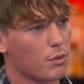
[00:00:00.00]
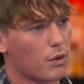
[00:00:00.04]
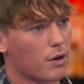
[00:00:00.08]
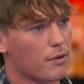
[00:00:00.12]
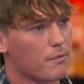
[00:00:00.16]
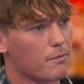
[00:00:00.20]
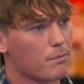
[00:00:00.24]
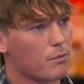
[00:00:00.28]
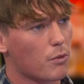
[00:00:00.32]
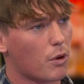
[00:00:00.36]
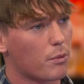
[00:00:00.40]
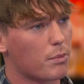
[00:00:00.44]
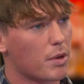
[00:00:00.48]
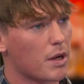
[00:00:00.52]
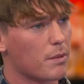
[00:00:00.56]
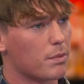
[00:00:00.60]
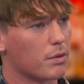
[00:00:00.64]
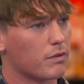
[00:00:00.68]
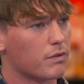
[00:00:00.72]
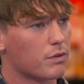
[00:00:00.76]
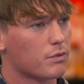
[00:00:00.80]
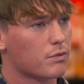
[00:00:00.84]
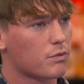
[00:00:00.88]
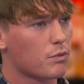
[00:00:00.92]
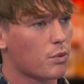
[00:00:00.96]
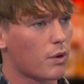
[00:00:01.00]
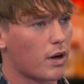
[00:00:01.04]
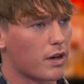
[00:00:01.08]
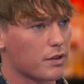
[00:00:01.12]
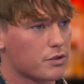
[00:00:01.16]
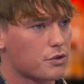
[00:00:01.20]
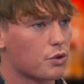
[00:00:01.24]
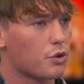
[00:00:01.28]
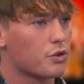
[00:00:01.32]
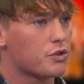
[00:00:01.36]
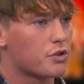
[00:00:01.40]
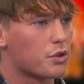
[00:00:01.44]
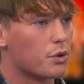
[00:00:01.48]
What what people
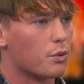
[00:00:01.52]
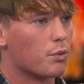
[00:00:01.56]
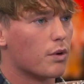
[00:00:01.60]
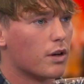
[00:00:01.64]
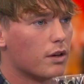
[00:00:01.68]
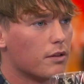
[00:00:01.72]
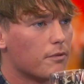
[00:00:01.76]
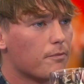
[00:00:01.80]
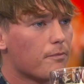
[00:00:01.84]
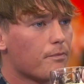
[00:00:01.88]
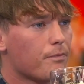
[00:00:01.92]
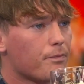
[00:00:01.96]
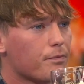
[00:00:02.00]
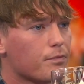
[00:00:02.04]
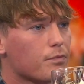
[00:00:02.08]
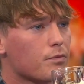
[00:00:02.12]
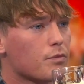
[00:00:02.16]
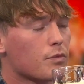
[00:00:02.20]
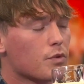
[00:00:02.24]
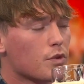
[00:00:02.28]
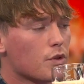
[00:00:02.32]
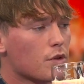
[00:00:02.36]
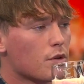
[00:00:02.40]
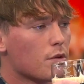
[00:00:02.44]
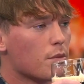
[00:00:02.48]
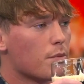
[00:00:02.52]
quite took to well. Yeah.